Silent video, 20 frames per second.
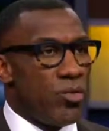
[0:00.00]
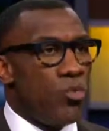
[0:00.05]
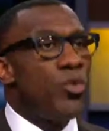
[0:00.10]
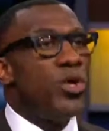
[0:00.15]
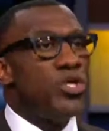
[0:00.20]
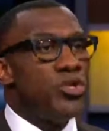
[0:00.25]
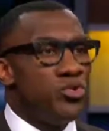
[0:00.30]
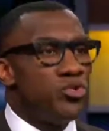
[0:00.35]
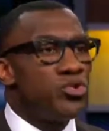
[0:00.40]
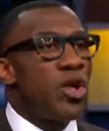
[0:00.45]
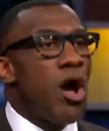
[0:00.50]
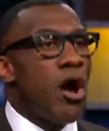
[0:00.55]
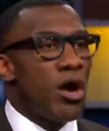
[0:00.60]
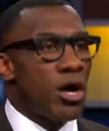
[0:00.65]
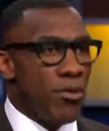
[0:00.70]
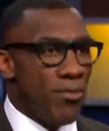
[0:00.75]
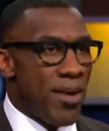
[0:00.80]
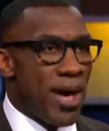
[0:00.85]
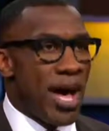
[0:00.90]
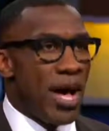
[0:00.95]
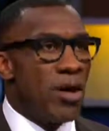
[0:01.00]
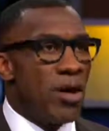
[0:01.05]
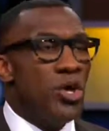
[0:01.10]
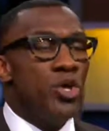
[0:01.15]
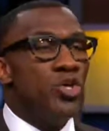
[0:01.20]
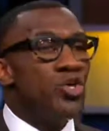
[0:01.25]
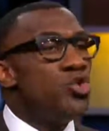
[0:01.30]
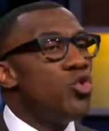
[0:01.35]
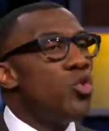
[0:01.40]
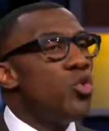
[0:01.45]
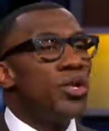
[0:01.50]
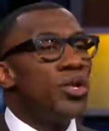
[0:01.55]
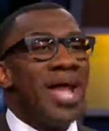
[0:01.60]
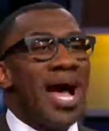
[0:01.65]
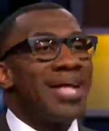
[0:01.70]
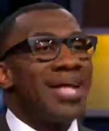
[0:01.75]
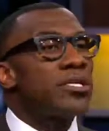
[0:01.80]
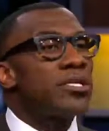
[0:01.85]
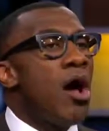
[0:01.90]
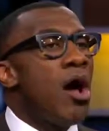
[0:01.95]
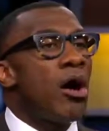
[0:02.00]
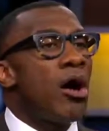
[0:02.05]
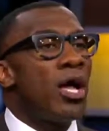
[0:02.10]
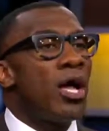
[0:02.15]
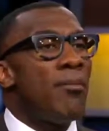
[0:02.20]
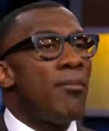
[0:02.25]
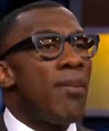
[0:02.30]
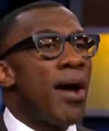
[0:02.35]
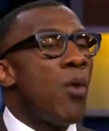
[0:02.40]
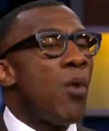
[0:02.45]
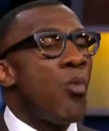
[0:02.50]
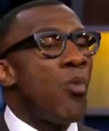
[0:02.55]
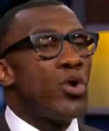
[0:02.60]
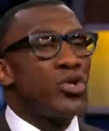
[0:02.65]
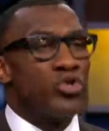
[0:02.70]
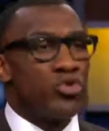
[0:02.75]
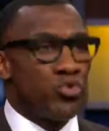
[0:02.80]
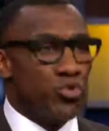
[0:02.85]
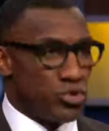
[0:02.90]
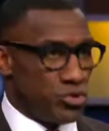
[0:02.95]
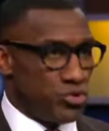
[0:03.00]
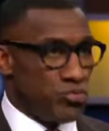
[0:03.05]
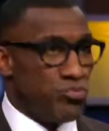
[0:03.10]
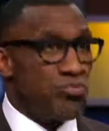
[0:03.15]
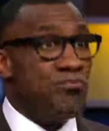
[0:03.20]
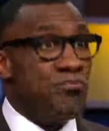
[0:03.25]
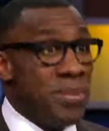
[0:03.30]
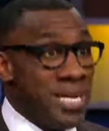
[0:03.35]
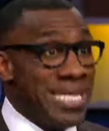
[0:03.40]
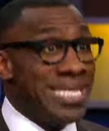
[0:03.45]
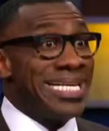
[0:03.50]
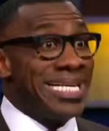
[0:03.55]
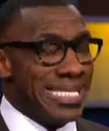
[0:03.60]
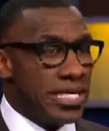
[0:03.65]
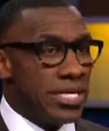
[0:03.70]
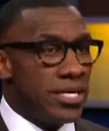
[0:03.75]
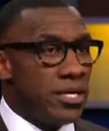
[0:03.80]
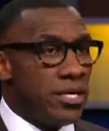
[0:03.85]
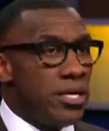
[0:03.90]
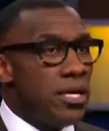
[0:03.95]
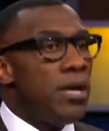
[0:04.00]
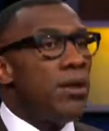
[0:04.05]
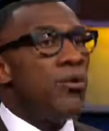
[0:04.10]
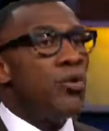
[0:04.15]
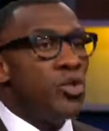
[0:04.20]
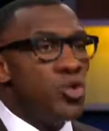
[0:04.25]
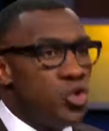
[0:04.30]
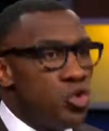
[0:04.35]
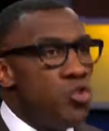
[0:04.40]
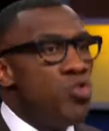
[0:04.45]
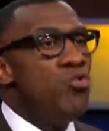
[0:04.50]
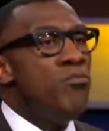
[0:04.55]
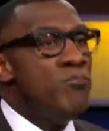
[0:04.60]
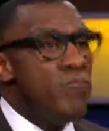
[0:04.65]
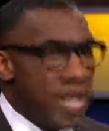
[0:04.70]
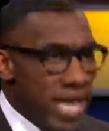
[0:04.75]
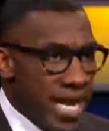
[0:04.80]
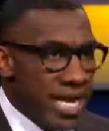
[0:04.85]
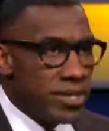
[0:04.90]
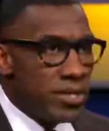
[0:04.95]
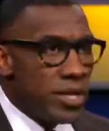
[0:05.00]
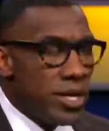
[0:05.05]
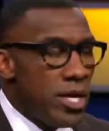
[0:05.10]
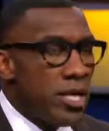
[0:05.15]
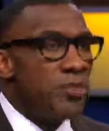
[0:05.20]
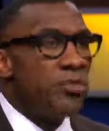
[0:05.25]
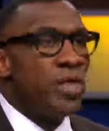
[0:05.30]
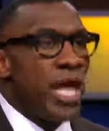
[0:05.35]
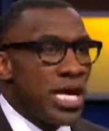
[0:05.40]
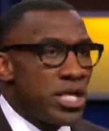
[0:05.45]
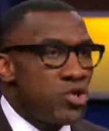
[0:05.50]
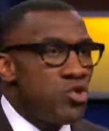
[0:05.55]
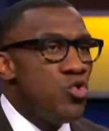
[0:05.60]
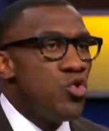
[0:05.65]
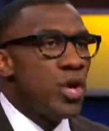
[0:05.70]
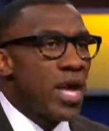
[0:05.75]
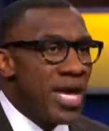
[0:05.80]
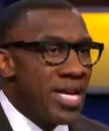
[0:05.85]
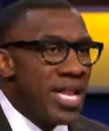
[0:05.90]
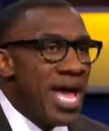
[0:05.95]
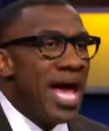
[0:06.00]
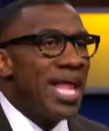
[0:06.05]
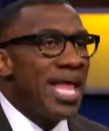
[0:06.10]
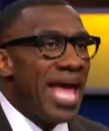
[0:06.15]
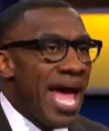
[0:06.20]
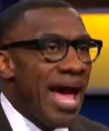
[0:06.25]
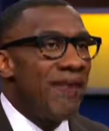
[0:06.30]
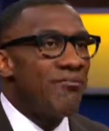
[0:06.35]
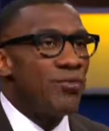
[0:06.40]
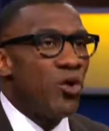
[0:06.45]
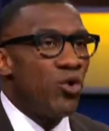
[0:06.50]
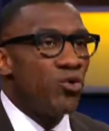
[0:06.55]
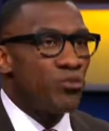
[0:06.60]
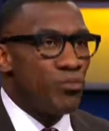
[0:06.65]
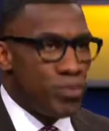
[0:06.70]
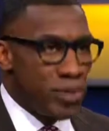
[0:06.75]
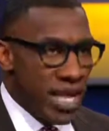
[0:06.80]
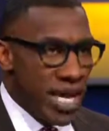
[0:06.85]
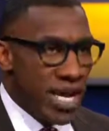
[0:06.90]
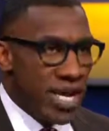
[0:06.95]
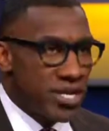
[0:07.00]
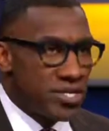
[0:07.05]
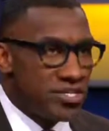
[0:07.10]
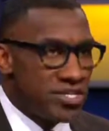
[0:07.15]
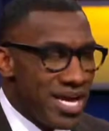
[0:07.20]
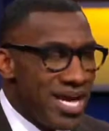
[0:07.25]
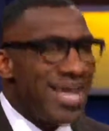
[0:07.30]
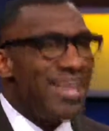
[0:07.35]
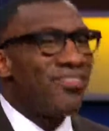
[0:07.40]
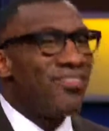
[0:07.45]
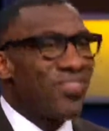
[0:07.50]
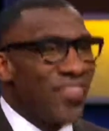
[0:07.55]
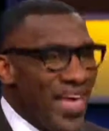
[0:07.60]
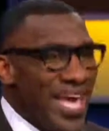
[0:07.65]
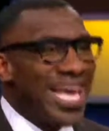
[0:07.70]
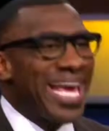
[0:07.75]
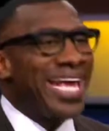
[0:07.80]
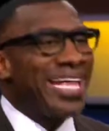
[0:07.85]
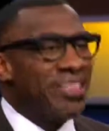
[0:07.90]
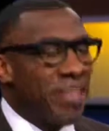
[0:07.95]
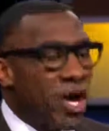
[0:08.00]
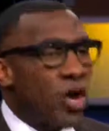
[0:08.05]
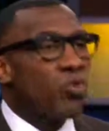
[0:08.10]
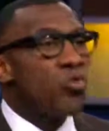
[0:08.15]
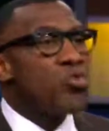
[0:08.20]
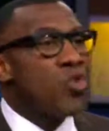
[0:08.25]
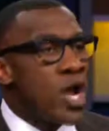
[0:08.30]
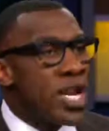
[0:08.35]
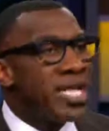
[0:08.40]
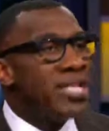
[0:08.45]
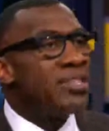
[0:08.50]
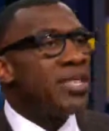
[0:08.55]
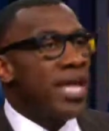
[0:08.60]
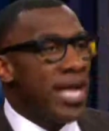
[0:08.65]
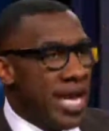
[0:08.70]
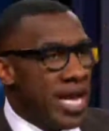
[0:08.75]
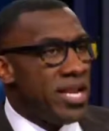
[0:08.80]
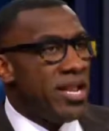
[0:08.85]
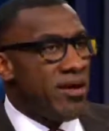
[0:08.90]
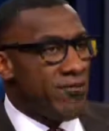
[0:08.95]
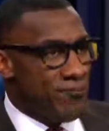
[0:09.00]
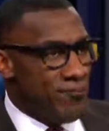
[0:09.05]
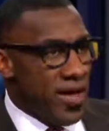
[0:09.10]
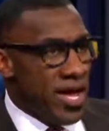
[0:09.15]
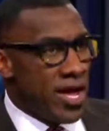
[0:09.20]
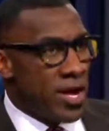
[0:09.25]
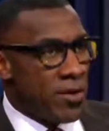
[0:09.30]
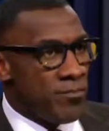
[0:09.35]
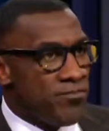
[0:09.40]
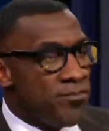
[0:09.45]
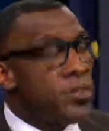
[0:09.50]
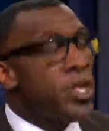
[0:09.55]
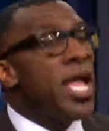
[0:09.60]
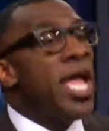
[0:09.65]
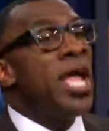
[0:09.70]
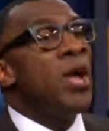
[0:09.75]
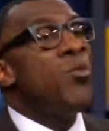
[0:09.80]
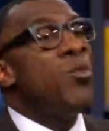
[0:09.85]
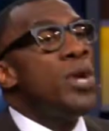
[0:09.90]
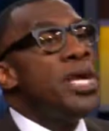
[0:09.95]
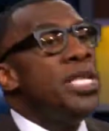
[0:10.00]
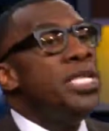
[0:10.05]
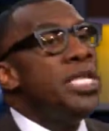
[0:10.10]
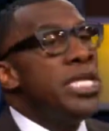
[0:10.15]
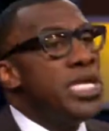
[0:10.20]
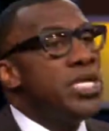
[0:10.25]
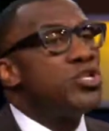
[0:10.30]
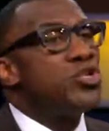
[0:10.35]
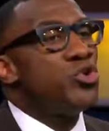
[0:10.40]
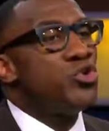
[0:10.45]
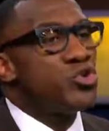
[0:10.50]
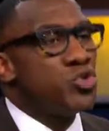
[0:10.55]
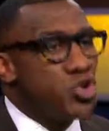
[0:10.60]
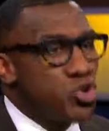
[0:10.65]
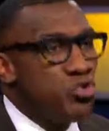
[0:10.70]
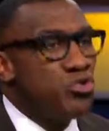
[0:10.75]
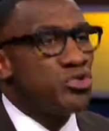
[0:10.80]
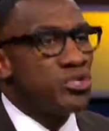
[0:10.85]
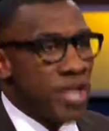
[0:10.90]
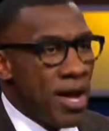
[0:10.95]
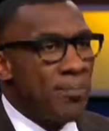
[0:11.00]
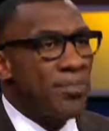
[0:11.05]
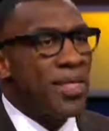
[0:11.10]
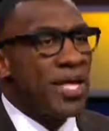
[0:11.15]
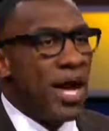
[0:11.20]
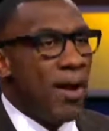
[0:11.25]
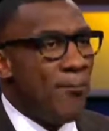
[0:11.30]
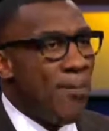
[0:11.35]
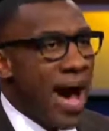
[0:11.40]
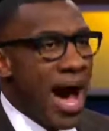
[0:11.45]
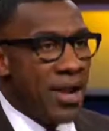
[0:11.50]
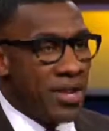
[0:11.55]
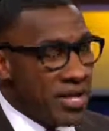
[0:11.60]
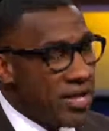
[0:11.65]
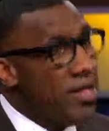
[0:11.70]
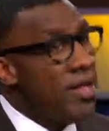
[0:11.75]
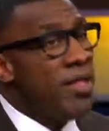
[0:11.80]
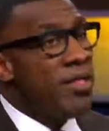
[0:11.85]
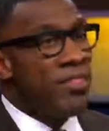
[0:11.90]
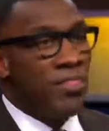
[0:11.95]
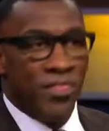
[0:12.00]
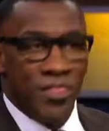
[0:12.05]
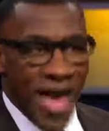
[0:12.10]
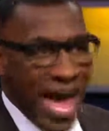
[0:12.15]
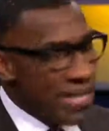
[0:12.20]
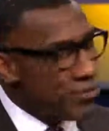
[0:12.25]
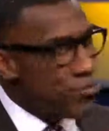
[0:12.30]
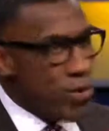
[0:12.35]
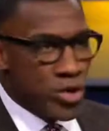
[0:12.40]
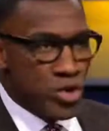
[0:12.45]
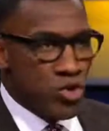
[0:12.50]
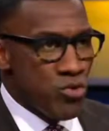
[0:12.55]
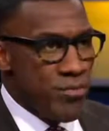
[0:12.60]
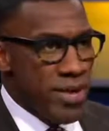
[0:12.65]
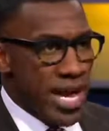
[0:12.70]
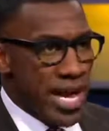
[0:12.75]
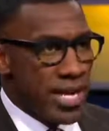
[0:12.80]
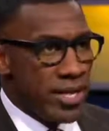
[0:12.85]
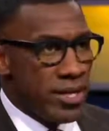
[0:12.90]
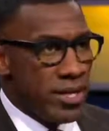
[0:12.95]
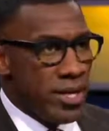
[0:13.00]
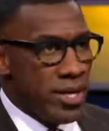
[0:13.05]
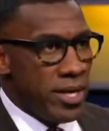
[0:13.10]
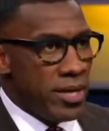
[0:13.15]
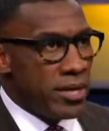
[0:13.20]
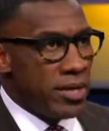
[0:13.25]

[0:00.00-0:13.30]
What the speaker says: When you talk about, you were not talking about what you were meaning. You meant that you cannot have those players thinking they're running the NFL, and we need to do something about it. That's what you meant.